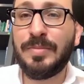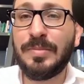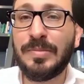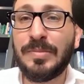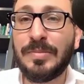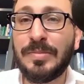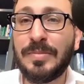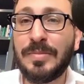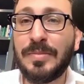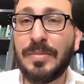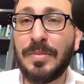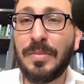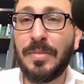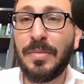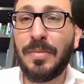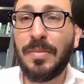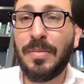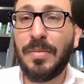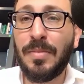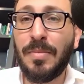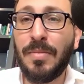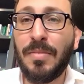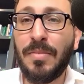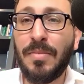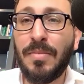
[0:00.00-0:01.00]

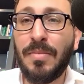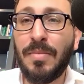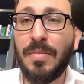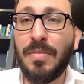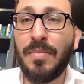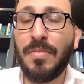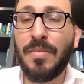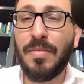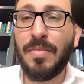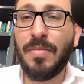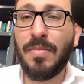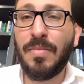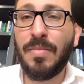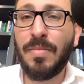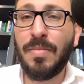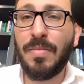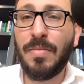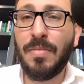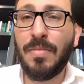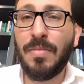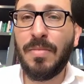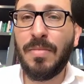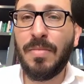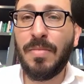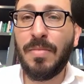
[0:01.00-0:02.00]

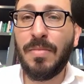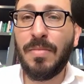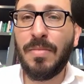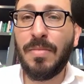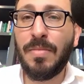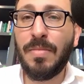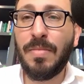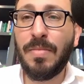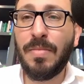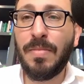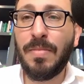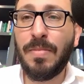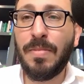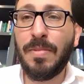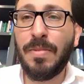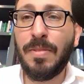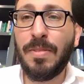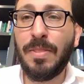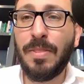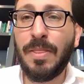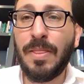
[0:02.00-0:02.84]
(no one is talking)